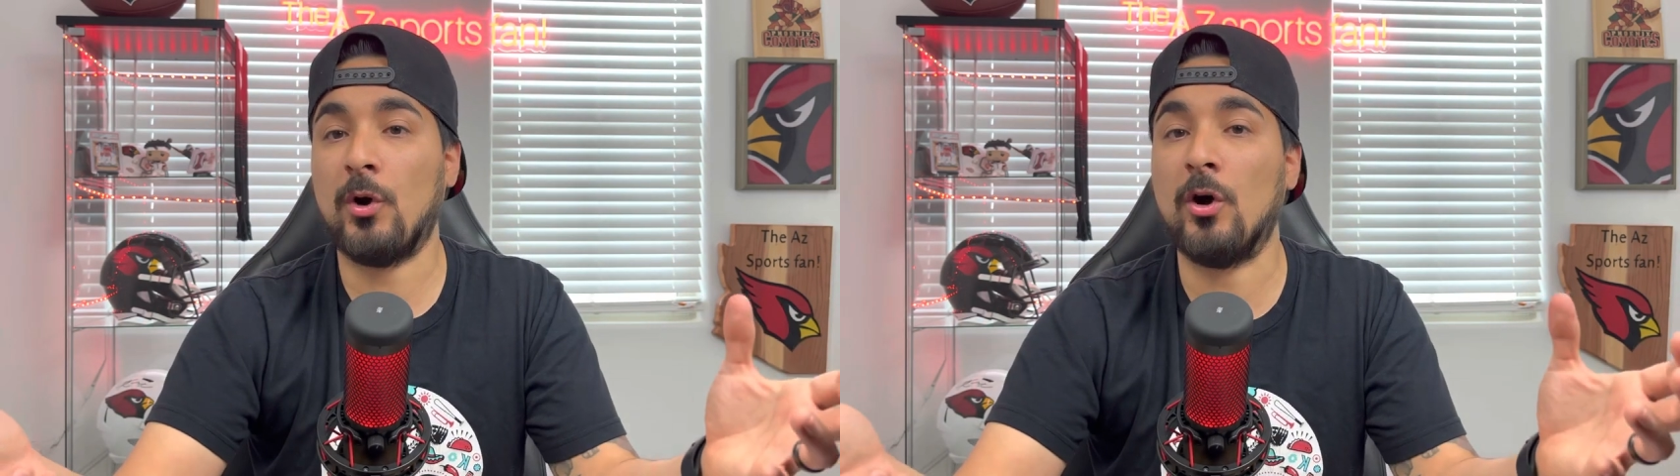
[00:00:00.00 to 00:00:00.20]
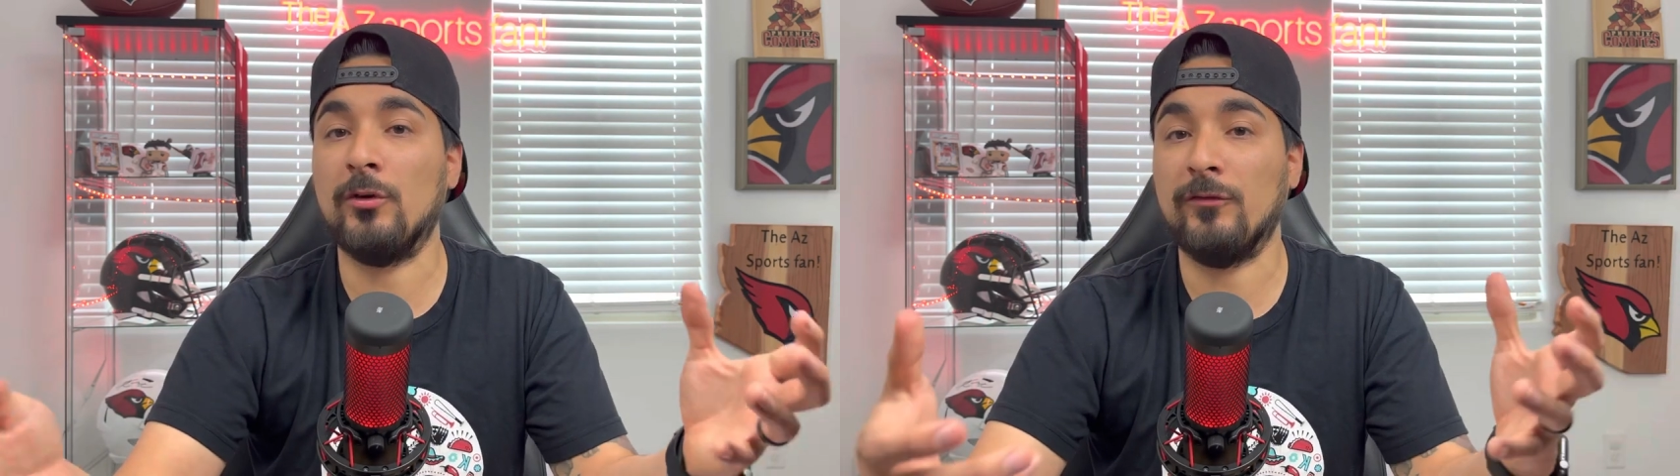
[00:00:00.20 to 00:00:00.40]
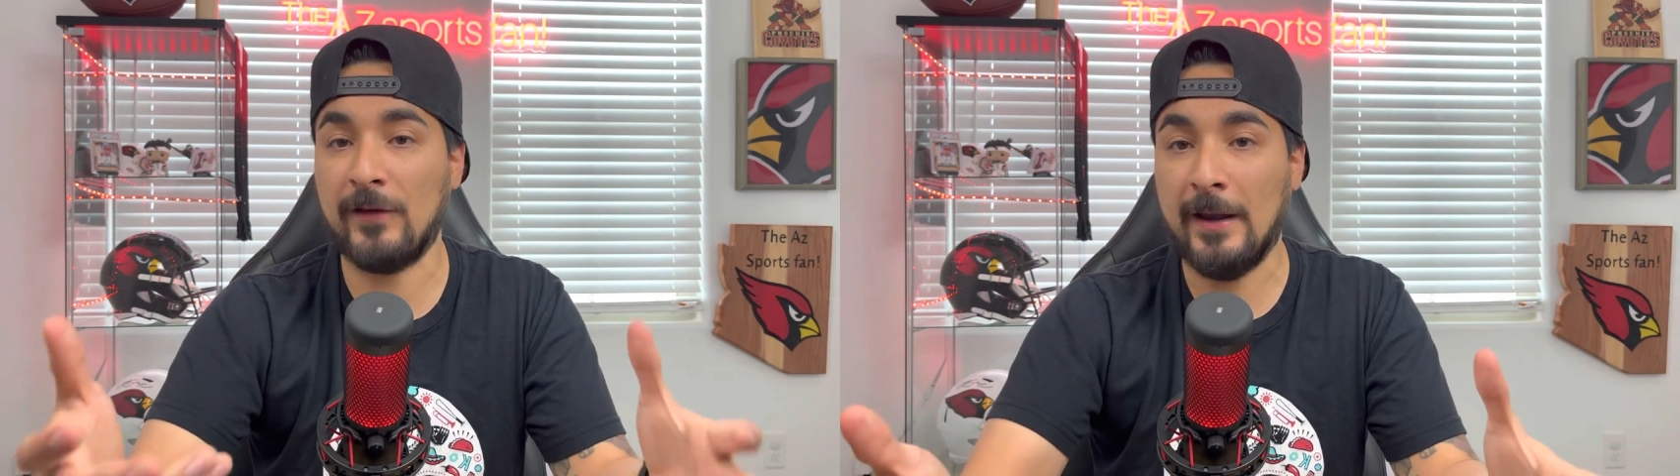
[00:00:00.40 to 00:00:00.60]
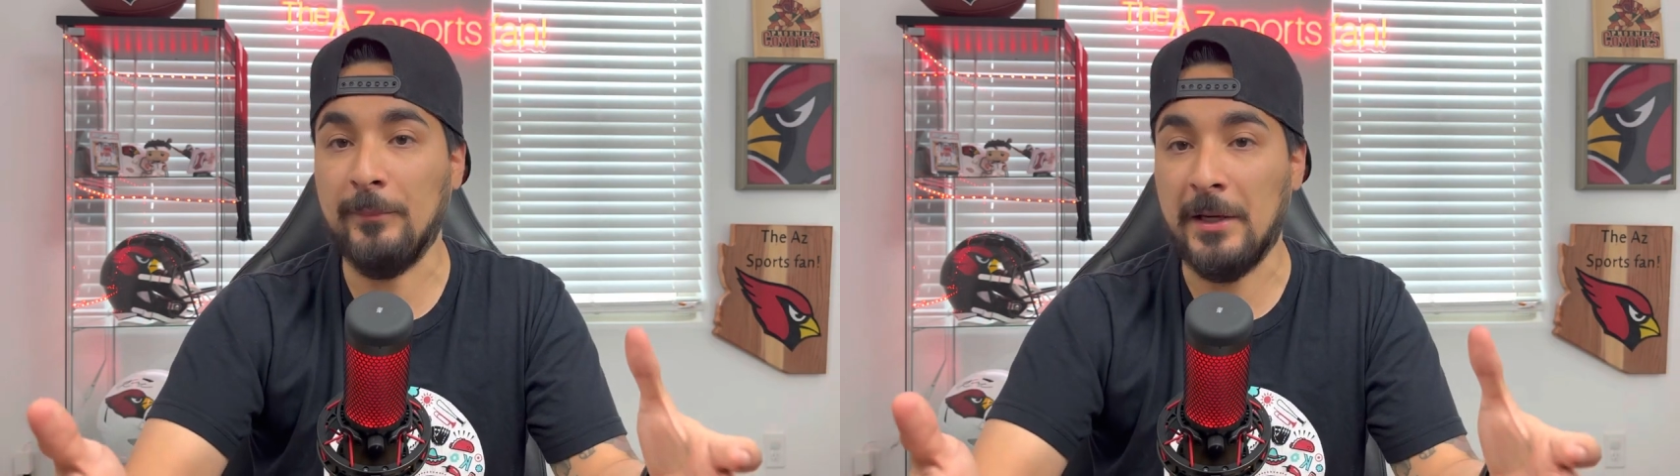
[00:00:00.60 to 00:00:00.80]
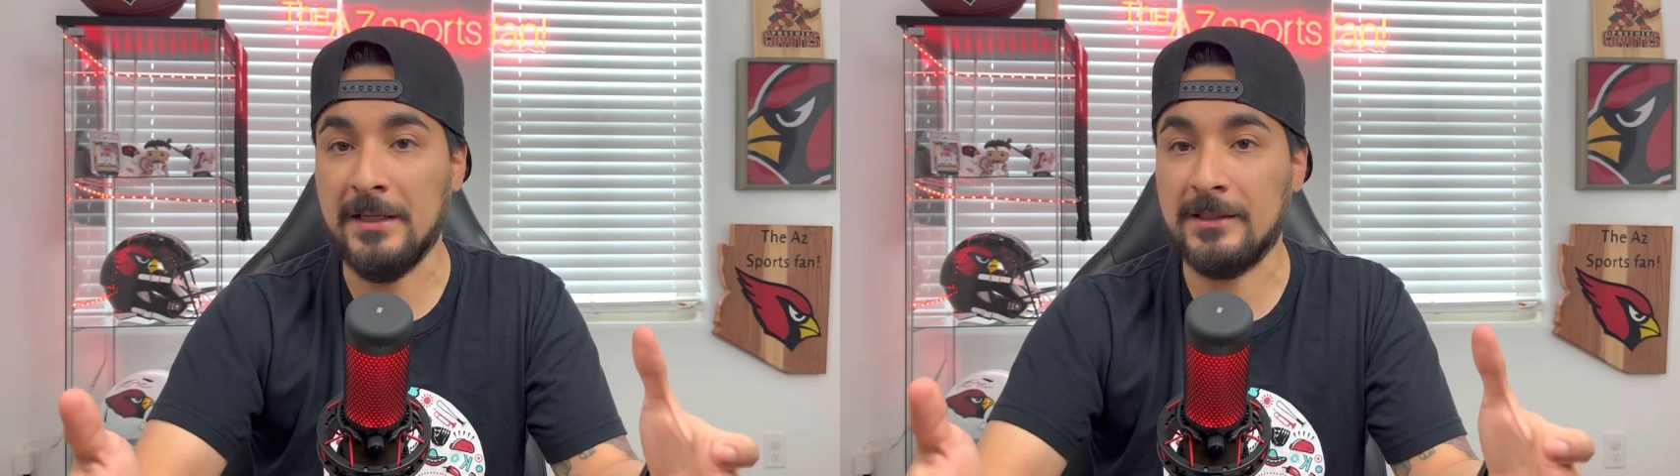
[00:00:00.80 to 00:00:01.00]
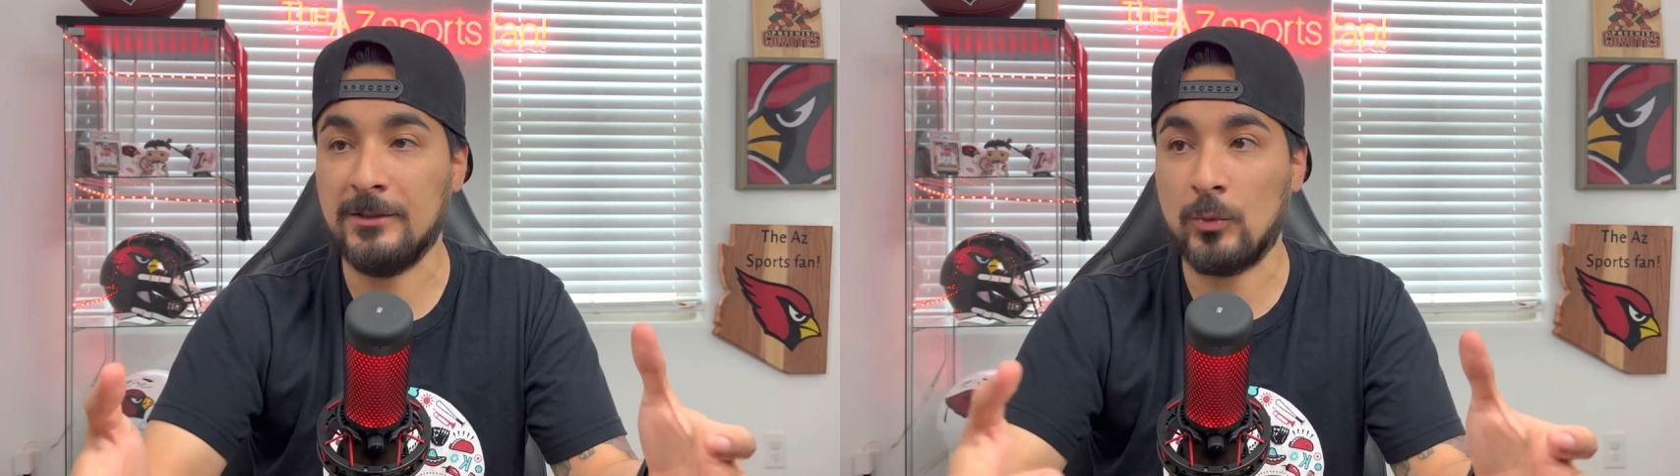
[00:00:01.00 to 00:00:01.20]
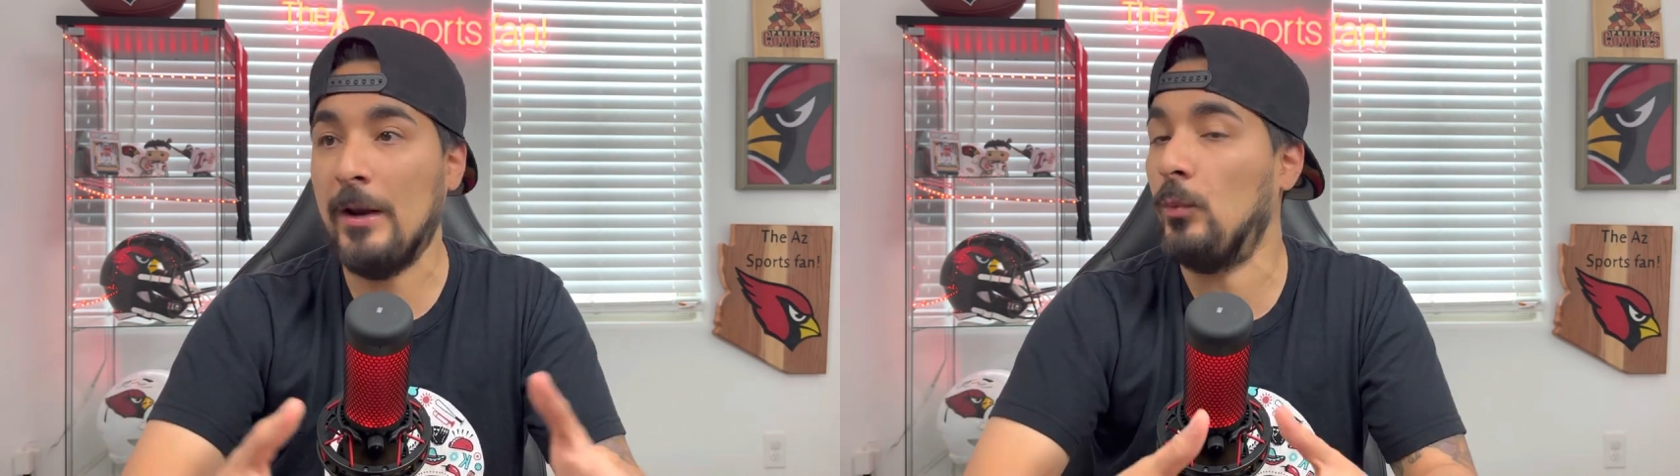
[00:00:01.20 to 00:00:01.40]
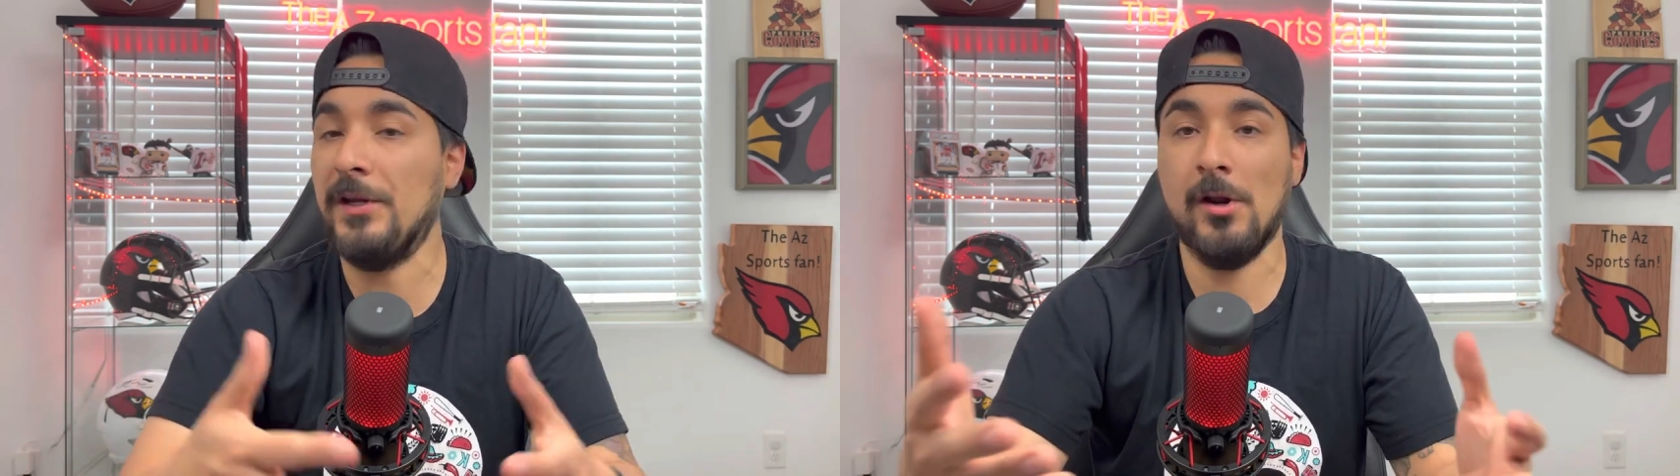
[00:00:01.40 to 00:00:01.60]
Cardinal fan base,
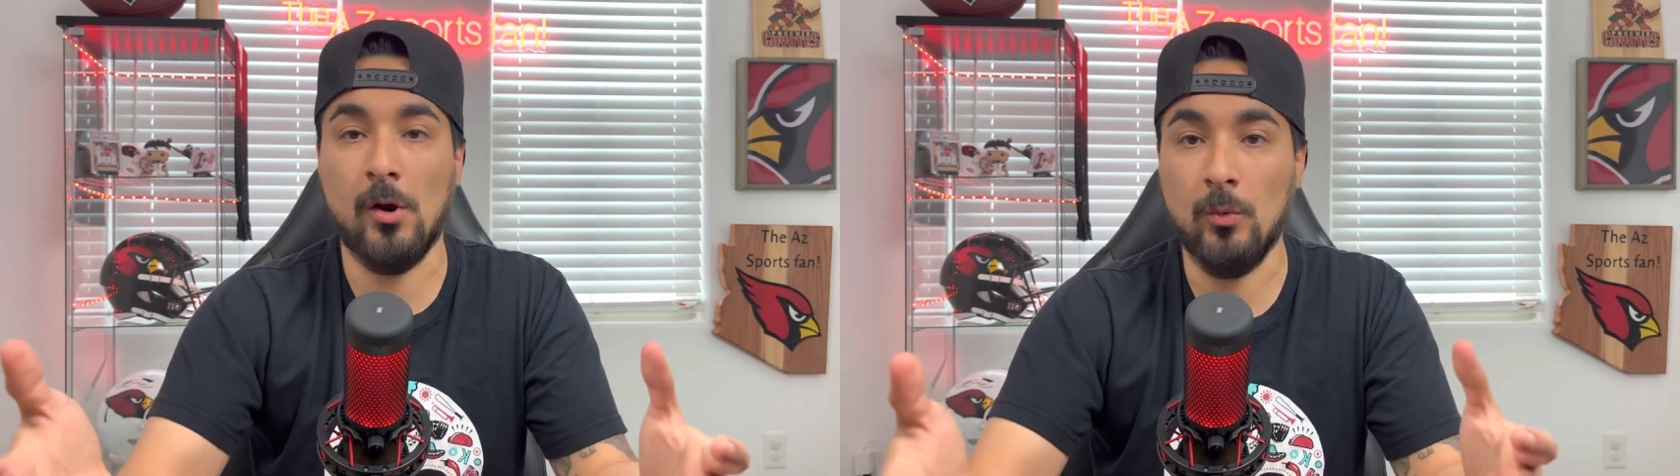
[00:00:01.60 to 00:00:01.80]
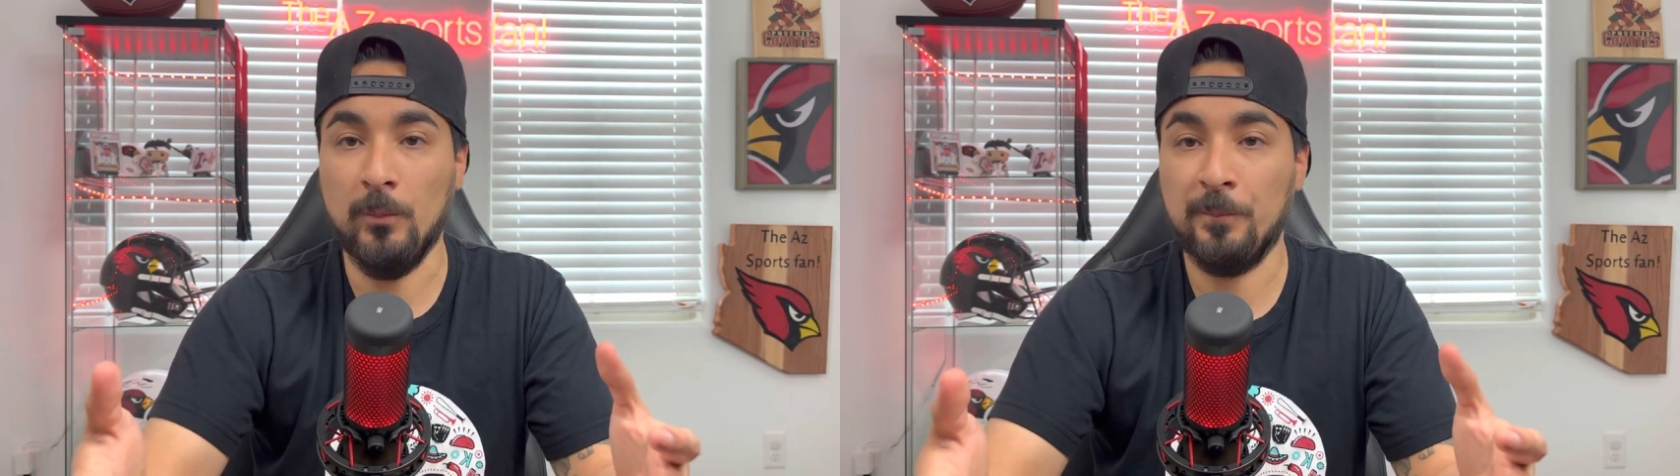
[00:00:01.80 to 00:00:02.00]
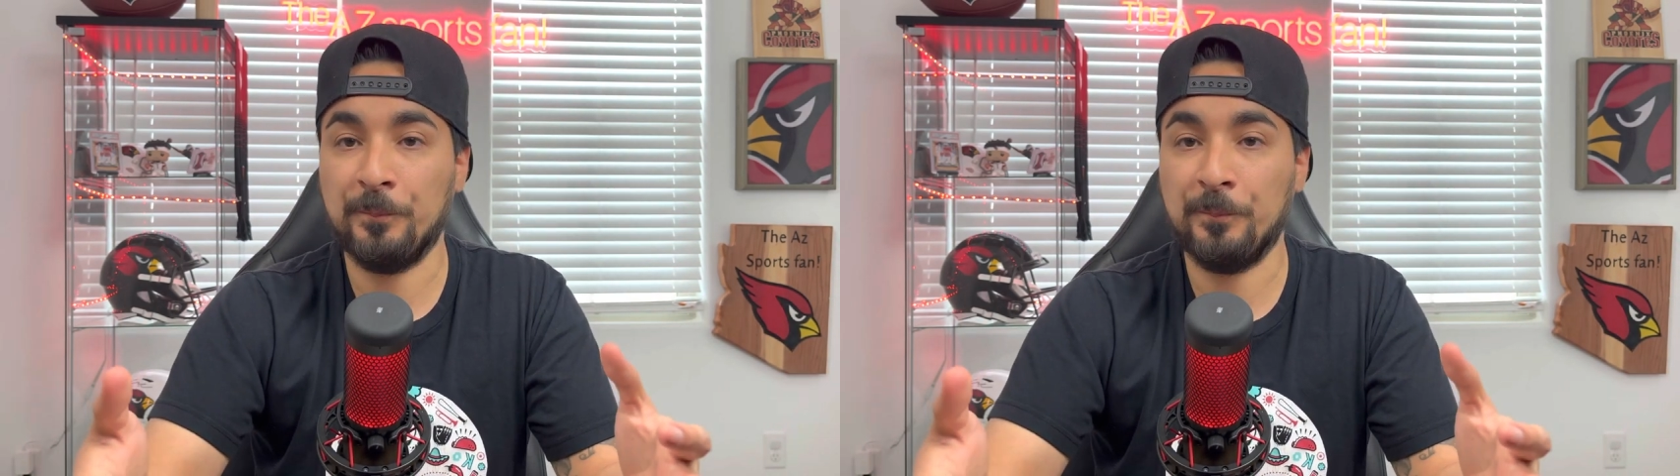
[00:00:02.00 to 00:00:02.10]
right? We know.